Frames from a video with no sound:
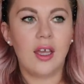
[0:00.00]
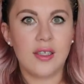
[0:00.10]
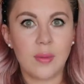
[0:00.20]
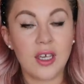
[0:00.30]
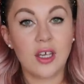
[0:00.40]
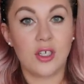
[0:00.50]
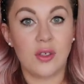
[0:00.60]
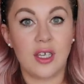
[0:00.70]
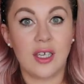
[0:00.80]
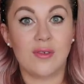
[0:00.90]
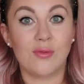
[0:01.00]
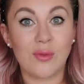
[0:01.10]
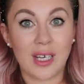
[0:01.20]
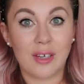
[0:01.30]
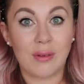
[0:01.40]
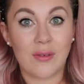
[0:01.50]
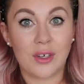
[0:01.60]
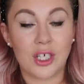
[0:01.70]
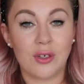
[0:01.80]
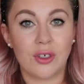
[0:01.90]
Something I do think is really great
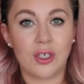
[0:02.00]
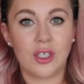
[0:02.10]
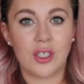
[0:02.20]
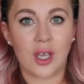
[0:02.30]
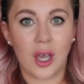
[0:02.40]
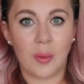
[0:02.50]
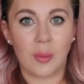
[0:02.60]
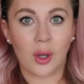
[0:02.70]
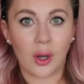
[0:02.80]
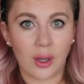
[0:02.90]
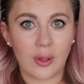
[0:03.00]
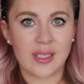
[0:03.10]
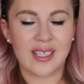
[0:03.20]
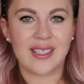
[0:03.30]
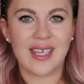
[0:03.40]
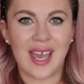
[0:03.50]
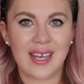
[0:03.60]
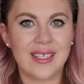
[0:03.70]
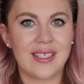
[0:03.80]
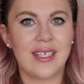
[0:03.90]
for children's um, clothes is the
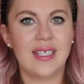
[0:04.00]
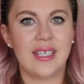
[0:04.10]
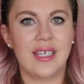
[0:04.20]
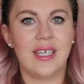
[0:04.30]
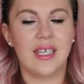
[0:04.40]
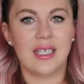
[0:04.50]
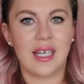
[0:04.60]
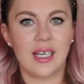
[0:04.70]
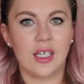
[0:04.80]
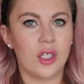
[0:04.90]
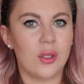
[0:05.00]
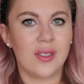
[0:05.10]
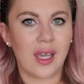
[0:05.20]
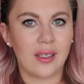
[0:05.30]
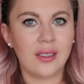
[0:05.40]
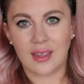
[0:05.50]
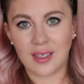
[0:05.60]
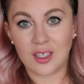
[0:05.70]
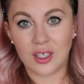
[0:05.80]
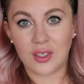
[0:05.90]
N C T nearly new sales. I
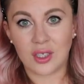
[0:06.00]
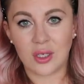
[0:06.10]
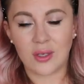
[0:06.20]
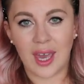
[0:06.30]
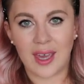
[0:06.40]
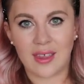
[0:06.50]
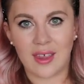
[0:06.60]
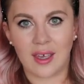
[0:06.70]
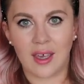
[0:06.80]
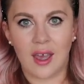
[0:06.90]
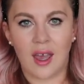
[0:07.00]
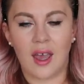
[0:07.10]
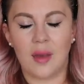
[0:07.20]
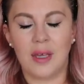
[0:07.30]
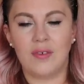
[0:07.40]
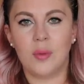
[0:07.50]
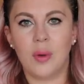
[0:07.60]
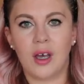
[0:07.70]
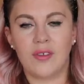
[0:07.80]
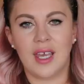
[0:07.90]
think that's just a U K thing, uh, but if you're
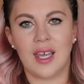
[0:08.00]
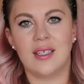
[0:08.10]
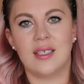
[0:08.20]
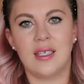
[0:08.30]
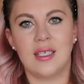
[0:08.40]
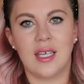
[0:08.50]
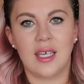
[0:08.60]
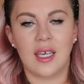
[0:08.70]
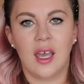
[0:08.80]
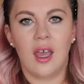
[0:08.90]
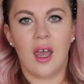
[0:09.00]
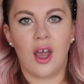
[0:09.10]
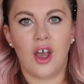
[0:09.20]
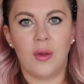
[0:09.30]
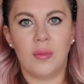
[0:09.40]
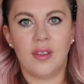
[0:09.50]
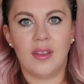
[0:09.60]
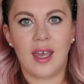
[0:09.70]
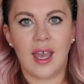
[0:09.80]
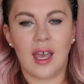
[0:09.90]
part of the N C T, um,
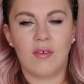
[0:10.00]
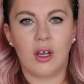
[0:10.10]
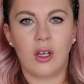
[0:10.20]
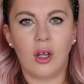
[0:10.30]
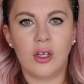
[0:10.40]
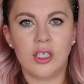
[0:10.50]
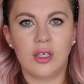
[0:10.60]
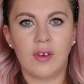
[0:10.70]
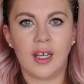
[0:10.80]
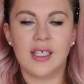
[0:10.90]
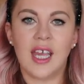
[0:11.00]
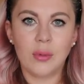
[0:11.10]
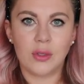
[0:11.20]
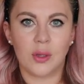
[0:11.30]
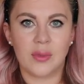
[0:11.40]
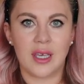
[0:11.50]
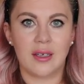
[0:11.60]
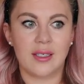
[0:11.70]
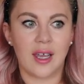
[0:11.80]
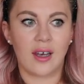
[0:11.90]
they have a lot of like tabletop
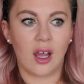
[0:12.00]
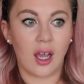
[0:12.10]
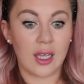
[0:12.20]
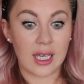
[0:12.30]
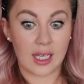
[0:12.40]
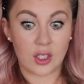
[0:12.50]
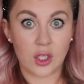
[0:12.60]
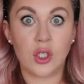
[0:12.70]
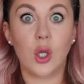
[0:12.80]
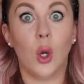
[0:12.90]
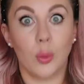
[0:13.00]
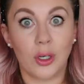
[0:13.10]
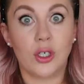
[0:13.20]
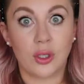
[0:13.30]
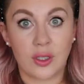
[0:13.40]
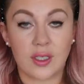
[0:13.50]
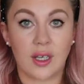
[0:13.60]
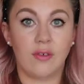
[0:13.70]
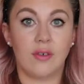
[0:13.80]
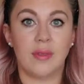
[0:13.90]
sales, and I get so much good
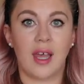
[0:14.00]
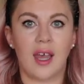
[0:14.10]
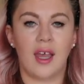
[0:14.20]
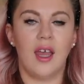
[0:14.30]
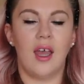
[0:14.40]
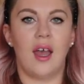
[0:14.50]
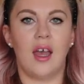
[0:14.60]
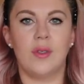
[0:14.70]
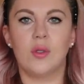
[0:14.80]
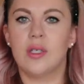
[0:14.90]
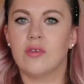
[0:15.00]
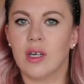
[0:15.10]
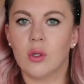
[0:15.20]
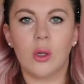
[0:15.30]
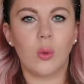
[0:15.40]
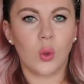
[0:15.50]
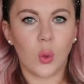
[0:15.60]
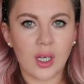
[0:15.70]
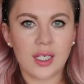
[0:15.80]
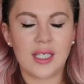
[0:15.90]
stuff from there. Um, it's always great
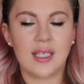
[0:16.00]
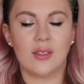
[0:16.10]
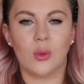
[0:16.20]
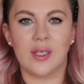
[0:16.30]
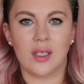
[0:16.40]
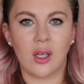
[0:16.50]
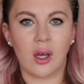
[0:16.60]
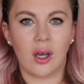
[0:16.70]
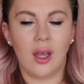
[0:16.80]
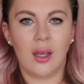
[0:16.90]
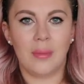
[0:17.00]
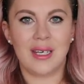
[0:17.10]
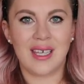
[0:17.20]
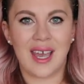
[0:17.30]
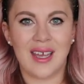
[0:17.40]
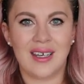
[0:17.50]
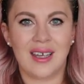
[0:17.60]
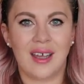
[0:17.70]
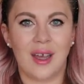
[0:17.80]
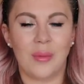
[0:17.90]
quality, there's always a lot, but again,
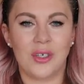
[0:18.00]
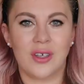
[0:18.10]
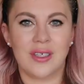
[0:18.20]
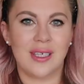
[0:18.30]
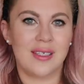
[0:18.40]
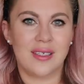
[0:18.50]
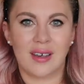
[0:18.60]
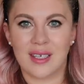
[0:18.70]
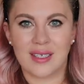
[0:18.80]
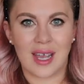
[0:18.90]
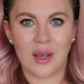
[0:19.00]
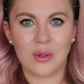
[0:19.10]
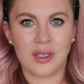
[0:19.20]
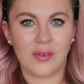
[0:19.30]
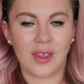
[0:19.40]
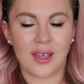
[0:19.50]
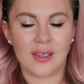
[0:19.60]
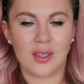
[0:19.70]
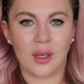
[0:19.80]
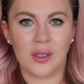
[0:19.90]
um, Darcy is sized out of that,
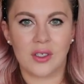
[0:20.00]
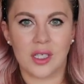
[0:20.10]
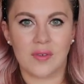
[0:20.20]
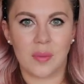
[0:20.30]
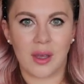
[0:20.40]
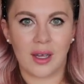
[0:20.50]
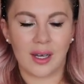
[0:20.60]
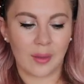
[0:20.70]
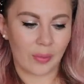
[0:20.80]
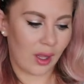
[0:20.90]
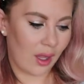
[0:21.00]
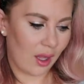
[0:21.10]
so it's just for Pearly.